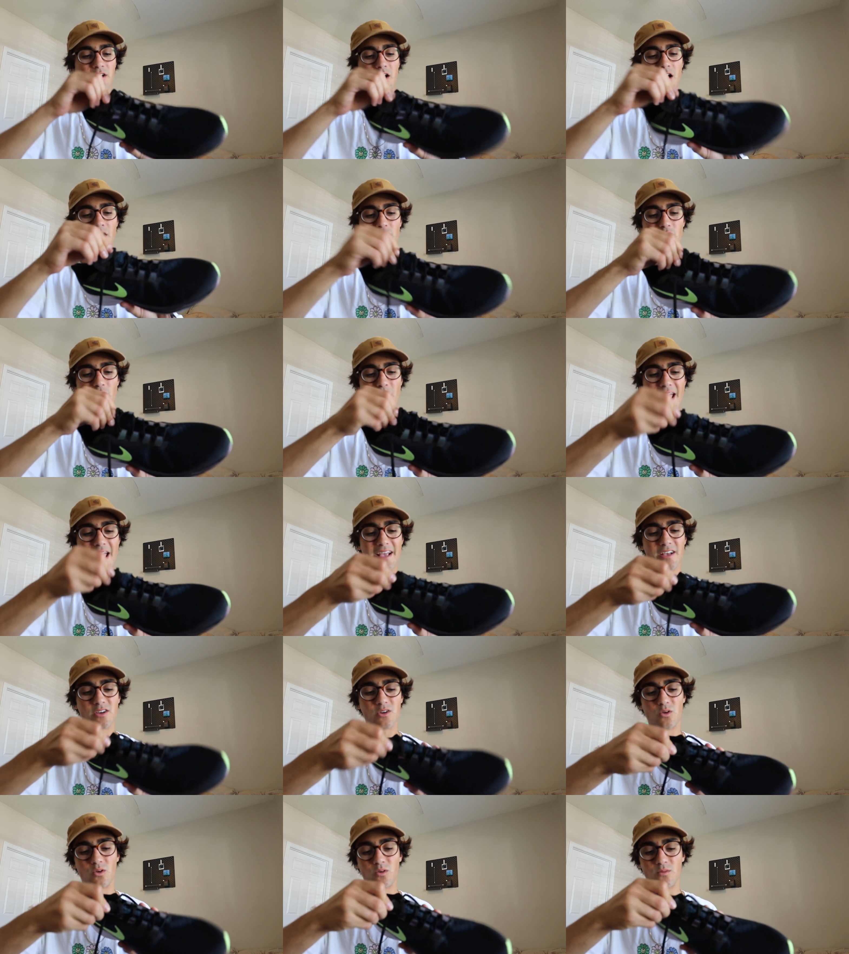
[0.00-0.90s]
of your
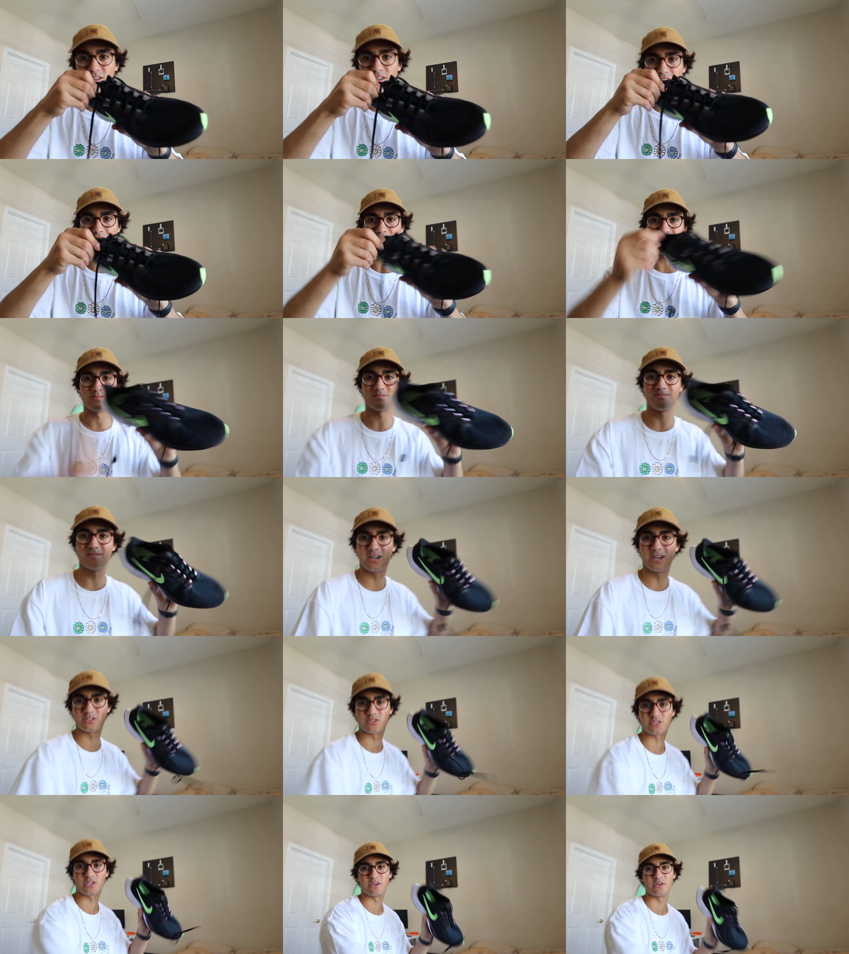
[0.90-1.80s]
ankle. Here, I'll,
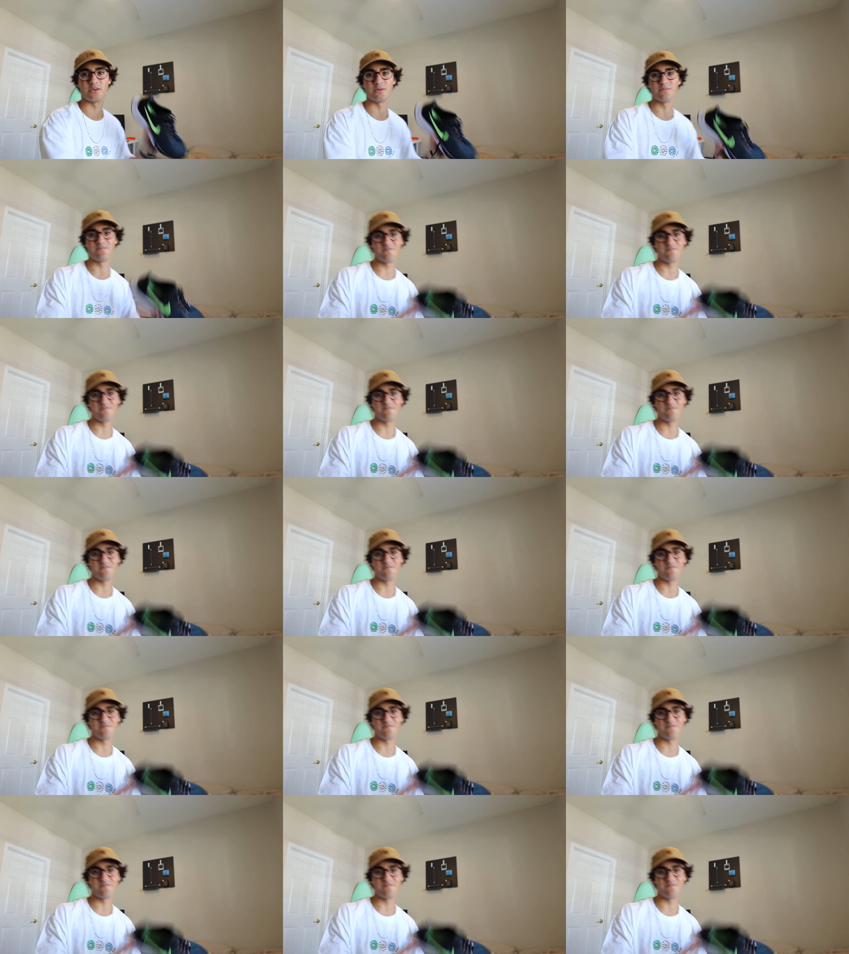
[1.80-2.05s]
I'll show you.